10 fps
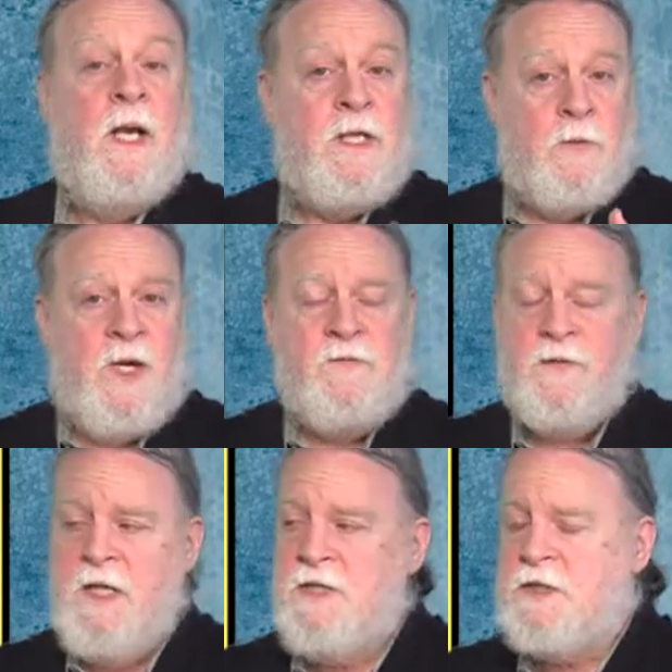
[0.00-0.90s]
You ready
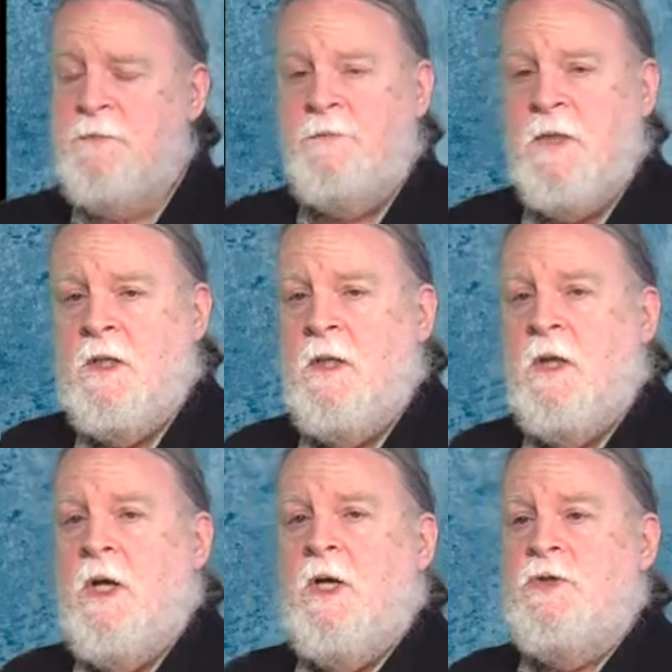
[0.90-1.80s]
for this?
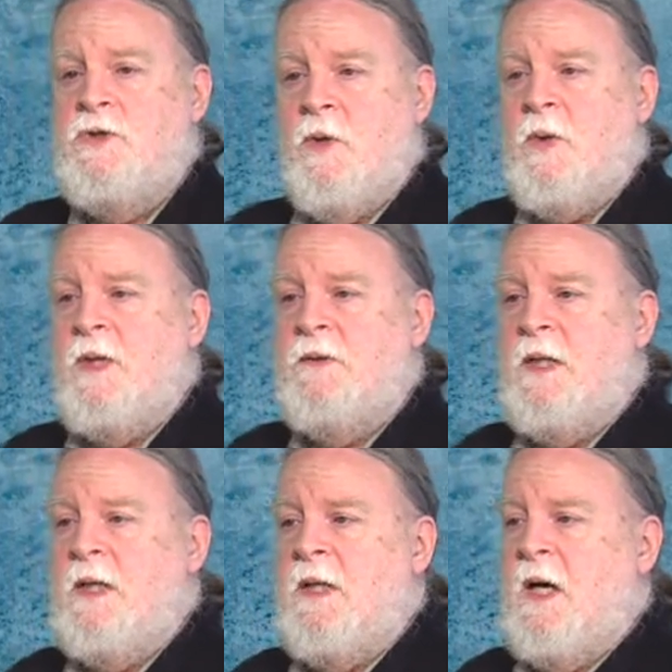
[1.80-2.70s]
During
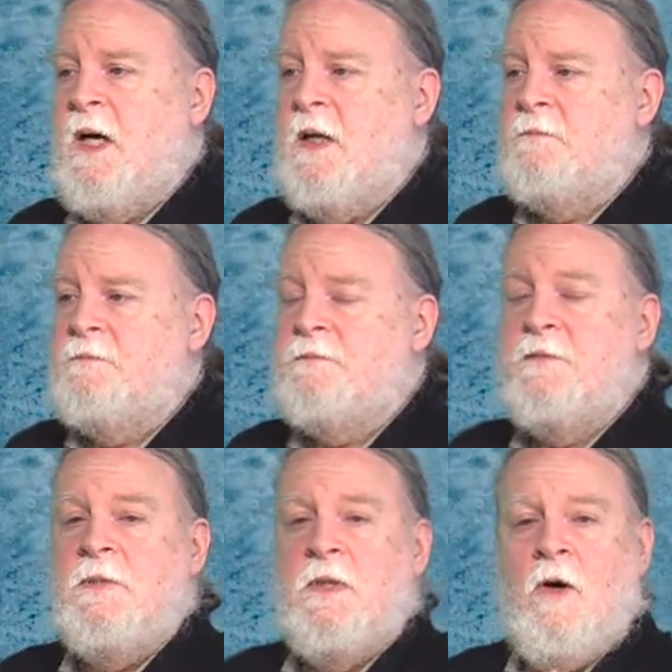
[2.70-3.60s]
the um,
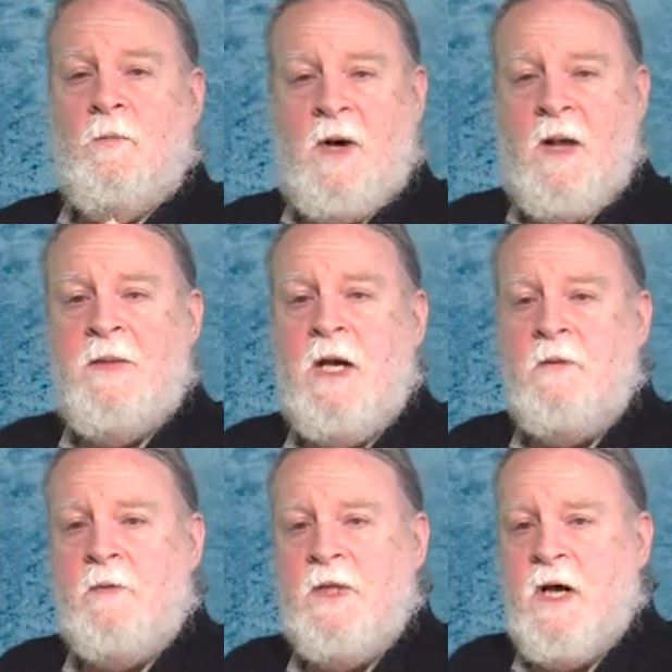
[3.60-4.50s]
Obama
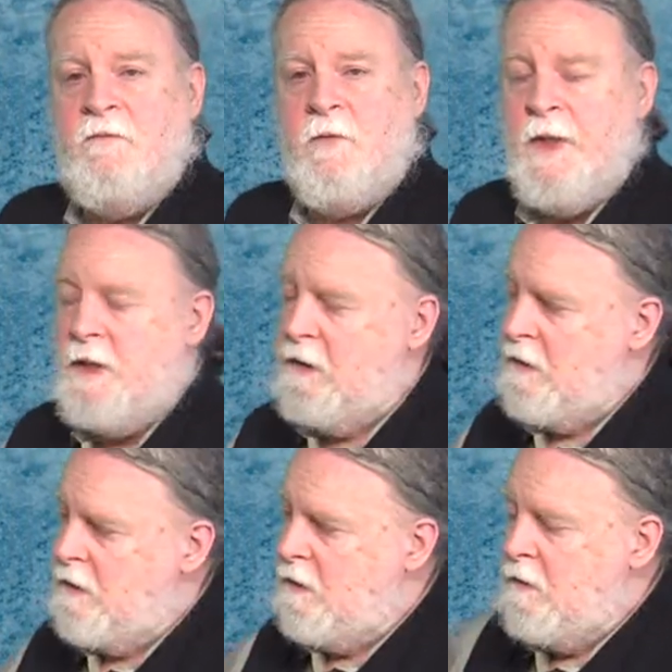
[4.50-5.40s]
era recovery,
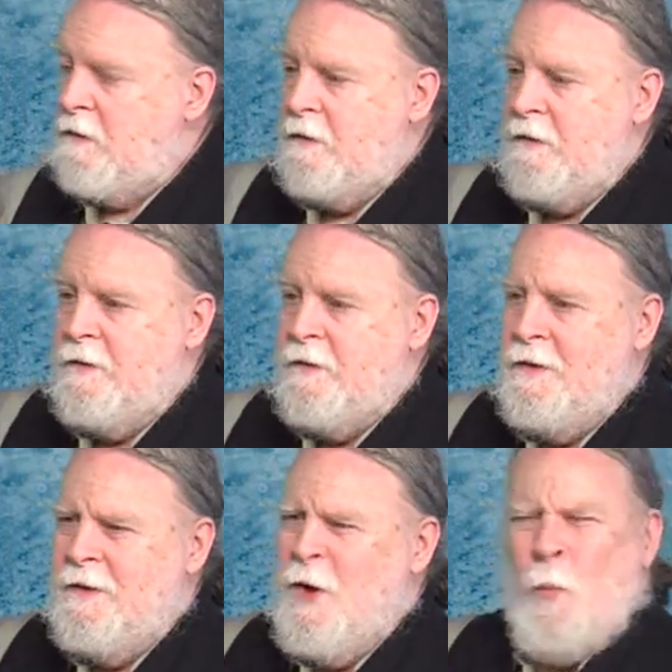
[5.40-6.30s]

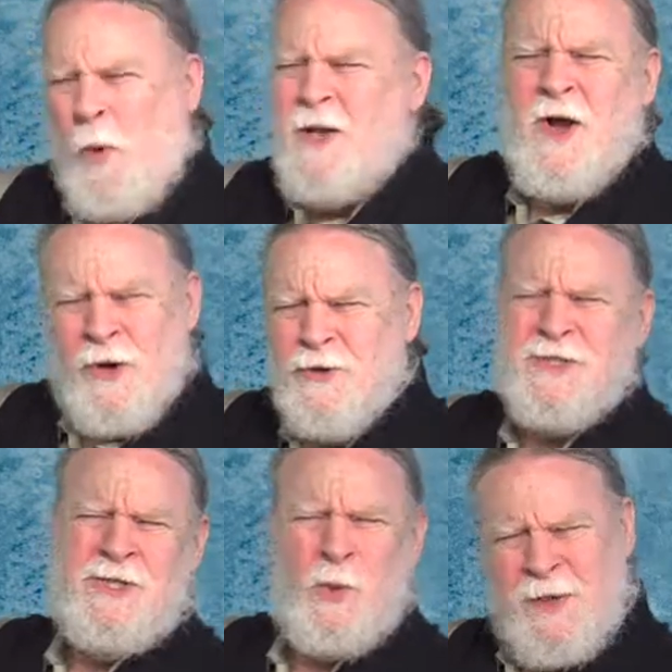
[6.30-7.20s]
one
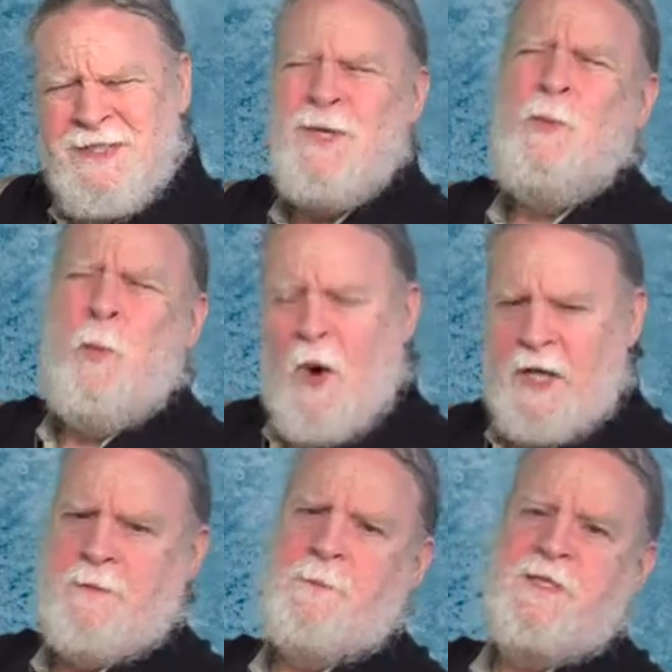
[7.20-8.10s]
hundred
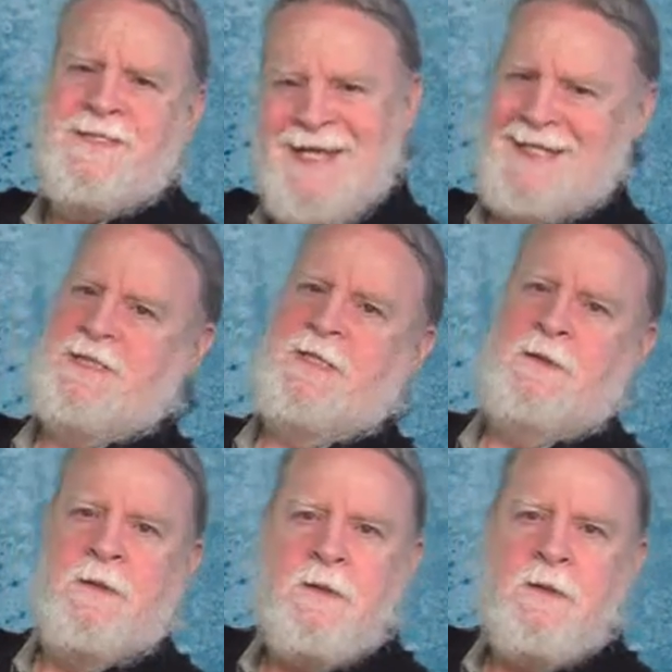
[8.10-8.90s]
twenty-one percent